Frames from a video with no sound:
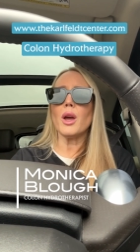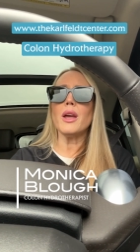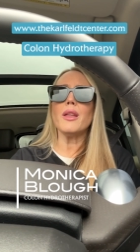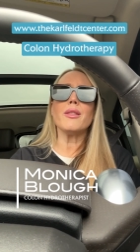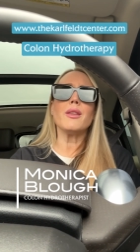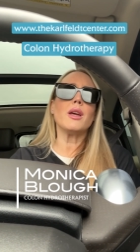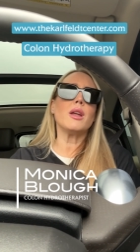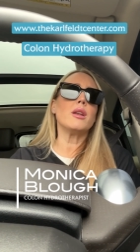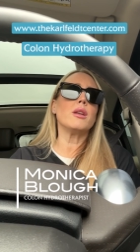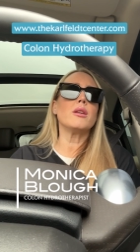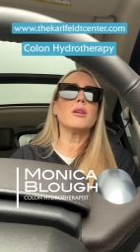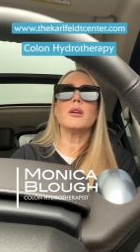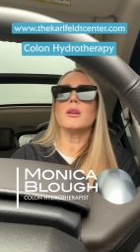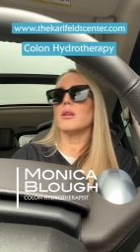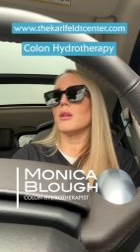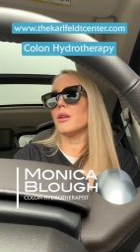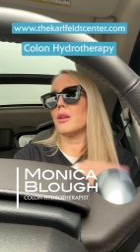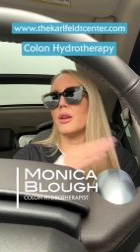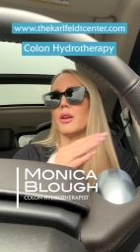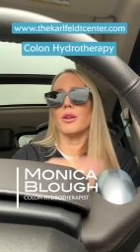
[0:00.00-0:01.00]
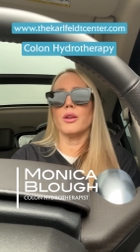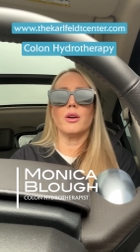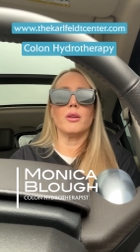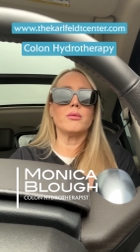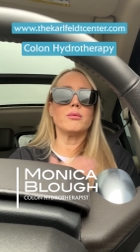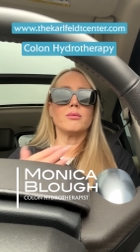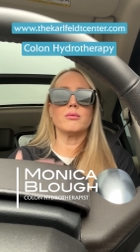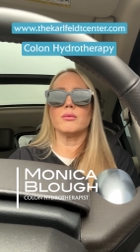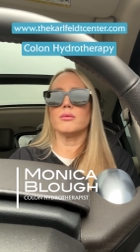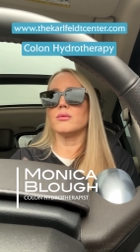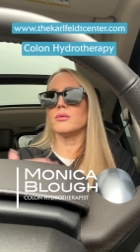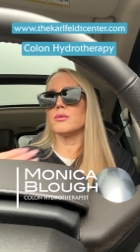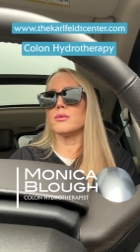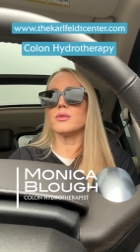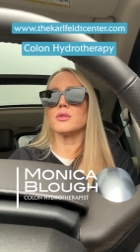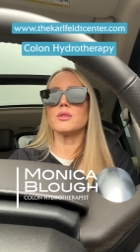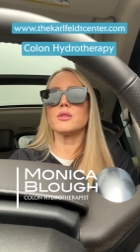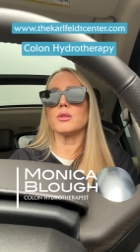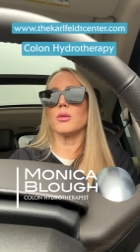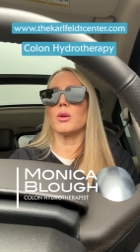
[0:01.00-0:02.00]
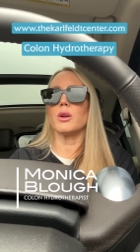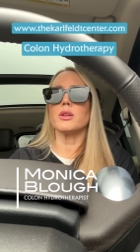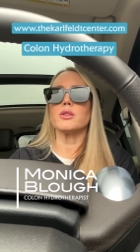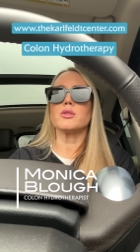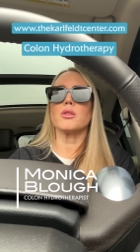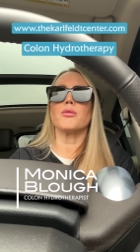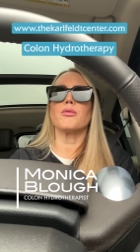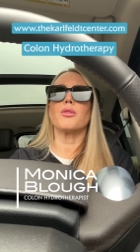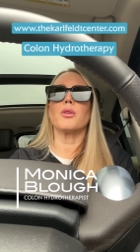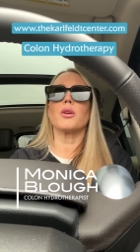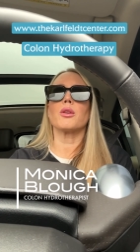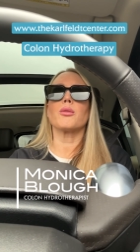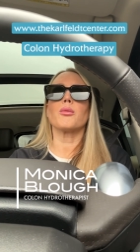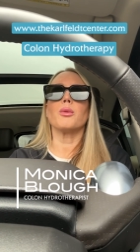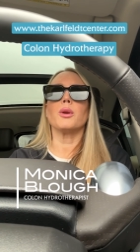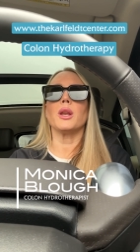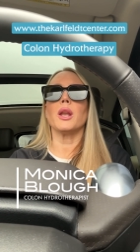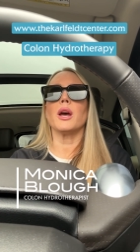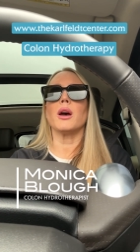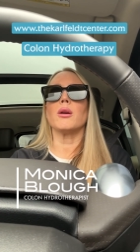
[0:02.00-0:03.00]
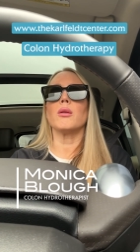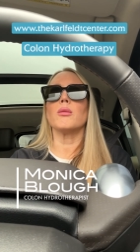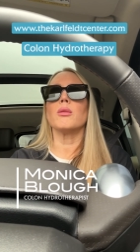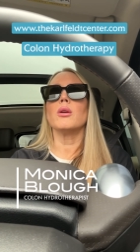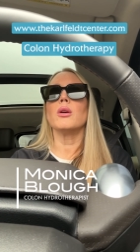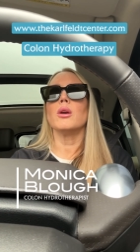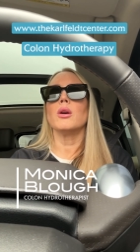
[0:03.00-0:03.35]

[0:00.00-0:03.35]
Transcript: and then you know so on and so forth we now